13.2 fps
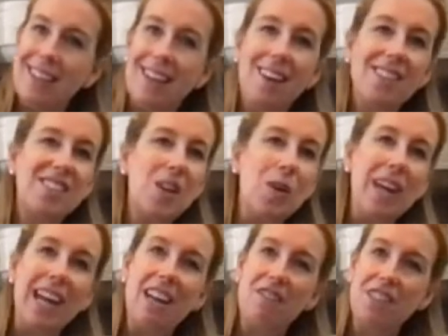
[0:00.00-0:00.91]
It's
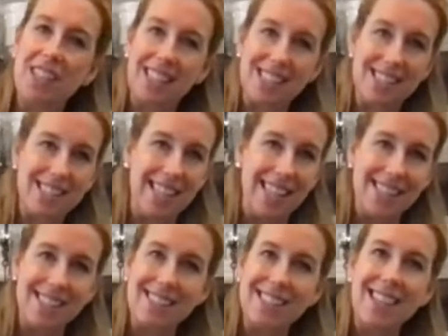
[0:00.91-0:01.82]
okay if you get
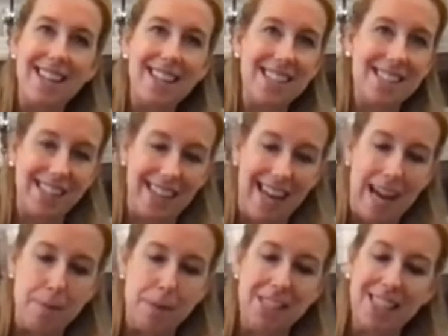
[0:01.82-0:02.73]
seeds. Nothing's going to
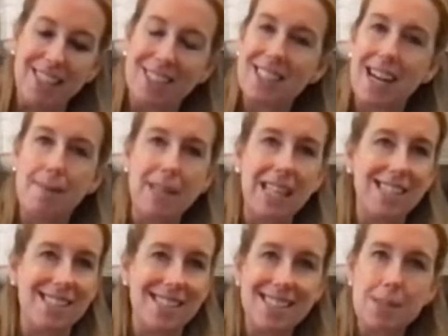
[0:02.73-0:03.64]
happen to your tummy
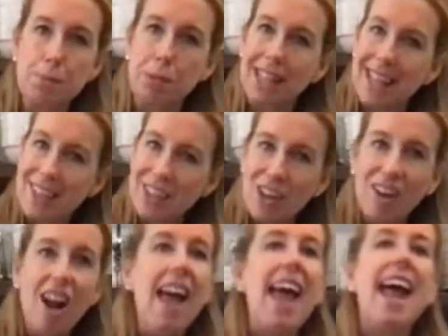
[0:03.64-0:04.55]
because this blender